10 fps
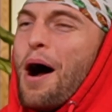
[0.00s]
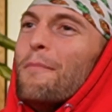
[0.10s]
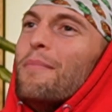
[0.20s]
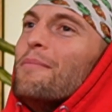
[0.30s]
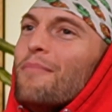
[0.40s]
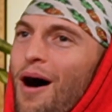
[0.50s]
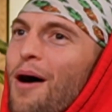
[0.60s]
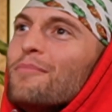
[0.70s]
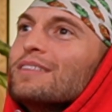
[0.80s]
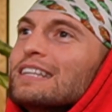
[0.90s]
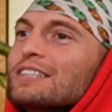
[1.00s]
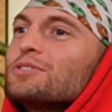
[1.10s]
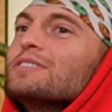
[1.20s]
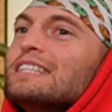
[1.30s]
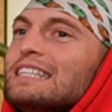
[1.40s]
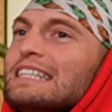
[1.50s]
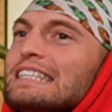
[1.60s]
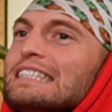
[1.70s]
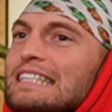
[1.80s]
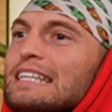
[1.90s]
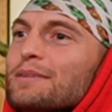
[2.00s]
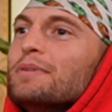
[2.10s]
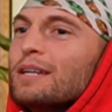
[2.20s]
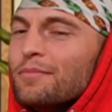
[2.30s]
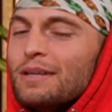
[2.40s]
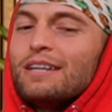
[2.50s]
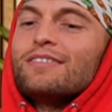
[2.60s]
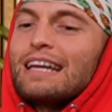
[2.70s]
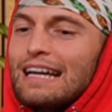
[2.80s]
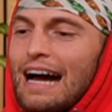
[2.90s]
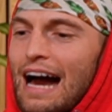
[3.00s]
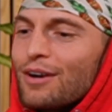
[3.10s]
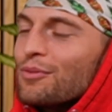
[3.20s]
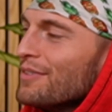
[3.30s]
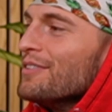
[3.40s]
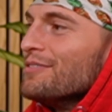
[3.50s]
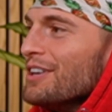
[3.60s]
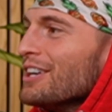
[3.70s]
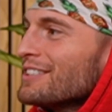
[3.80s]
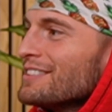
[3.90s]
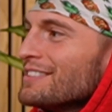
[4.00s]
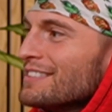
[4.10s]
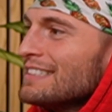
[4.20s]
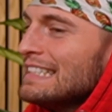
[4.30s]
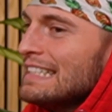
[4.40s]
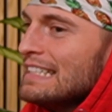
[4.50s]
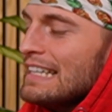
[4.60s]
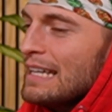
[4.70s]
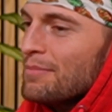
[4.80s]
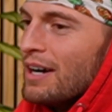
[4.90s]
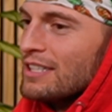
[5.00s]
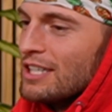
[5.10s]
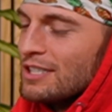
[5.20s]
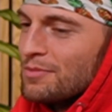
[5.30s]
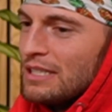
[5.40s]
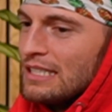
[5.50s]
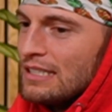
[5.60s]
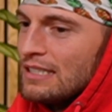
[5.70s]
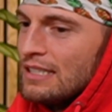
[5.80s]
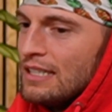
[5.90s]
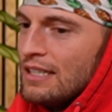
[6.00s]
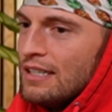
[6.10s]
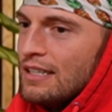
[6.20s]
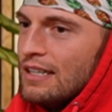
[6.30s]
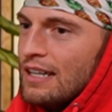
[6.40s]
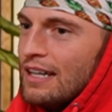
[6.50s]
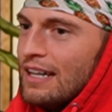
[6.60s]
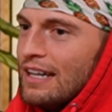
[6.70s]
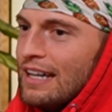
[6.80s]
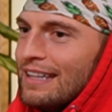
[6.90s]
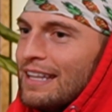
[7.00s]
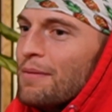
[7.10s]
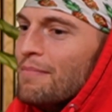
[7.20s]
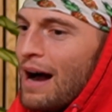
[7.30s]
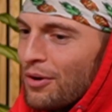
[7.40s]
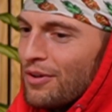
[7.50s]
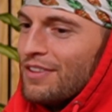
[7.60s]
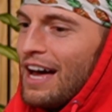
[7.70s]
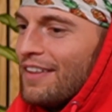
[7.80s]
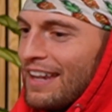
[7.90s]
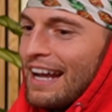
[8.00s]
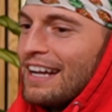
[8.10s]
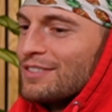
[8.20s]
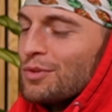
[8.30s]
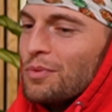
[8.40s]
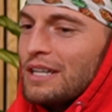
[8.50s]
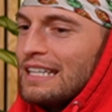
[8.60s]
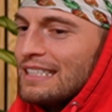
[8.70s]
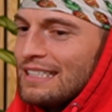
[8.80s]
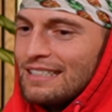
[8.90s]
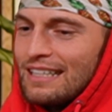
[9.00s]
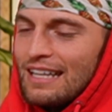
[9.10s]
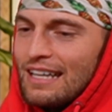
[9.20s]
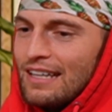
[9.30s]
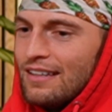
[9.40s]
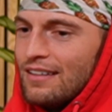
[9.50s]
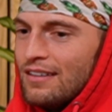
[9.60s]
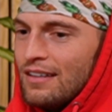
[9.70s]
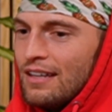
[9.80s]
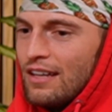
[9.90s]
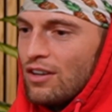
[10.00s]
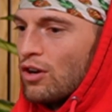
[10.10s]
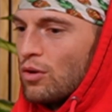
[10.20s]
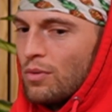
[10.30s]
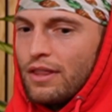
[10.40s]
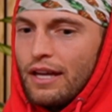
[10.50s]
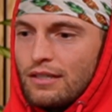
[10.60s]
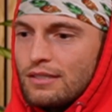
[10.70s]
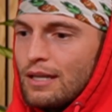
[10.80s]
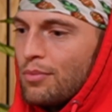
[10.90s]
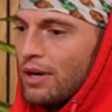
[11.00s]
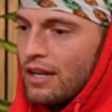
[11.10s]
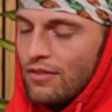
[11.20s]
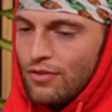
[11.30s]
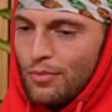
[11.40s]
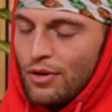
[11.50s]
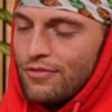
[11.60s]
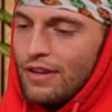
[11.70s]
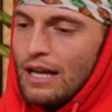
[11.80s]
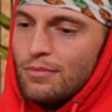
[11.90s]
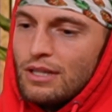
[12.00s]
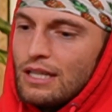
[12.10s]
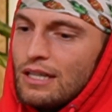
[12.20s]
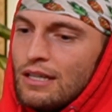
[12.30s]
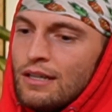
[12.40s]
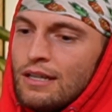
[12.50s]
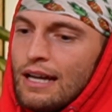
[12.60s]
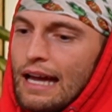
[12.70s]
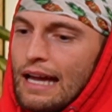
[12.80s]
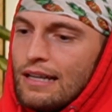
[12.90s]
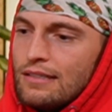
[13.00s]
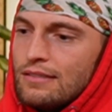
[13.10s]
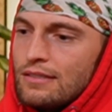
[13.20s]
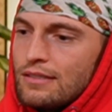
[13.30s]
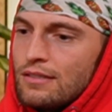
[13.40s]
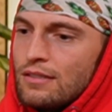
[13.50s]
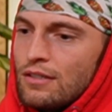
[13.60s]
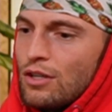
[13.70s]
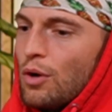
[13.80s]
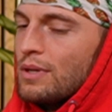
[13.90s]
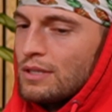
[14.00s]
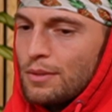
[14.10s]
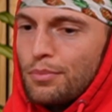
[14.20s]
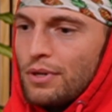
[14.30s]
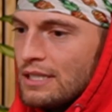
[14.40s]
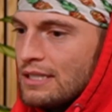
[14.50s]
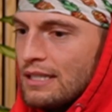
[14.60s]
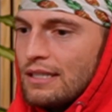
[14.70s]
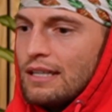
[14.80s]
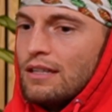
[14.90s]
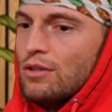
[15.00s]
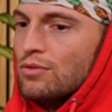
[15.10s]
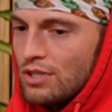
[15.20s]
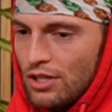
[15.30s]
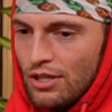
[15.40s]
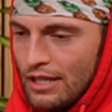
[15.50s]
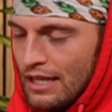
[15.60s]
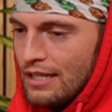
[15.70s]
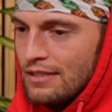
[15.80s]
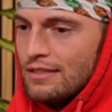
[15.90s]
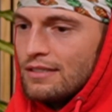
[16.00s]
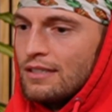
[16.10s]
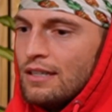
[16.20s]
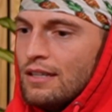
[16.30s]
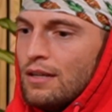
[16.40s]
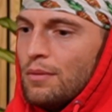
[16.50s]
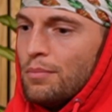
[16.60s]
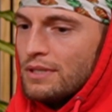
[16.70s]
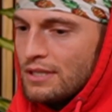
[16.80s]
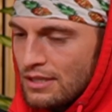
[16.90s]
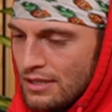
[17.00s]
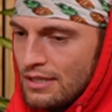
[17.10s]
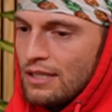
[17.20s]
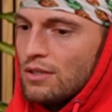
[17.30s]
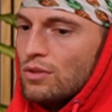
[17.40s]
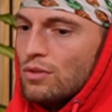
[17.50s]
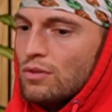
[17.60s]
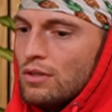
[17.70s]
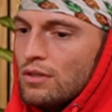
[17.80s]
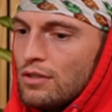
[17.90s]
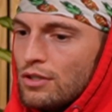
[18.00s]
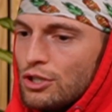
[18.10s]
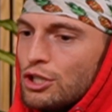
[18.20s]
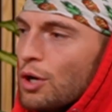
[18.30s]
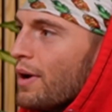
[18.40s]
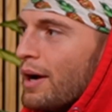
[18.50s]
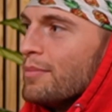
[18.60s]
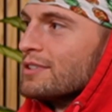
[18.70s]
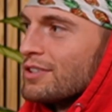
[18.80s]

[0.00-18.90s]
My mom literally is the epitome of like, I don't give a fuck, in my judgment. And the amount of that I got to witness as a kid, and her with like separating from her family and going to prison and losing her kids, but still showing up as